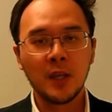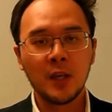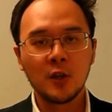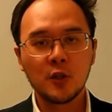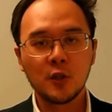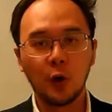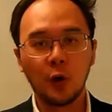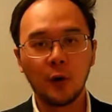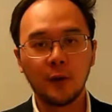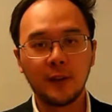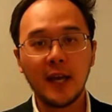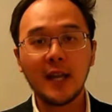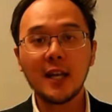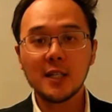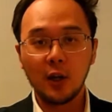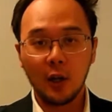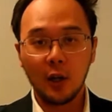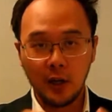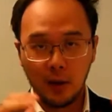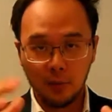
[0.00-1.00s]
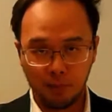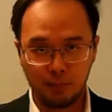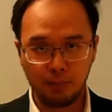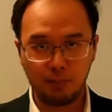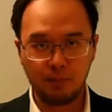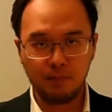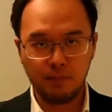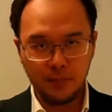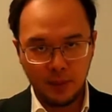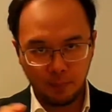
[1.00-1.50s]
So that is on
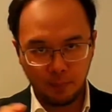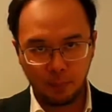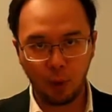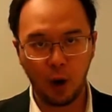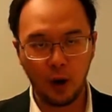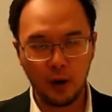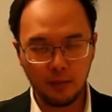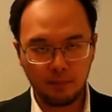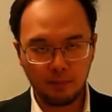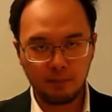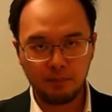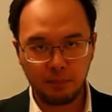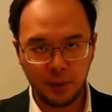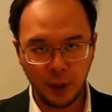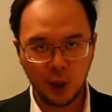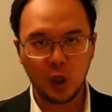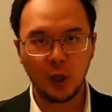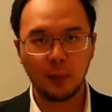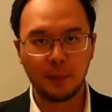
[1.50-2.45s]
the broad picture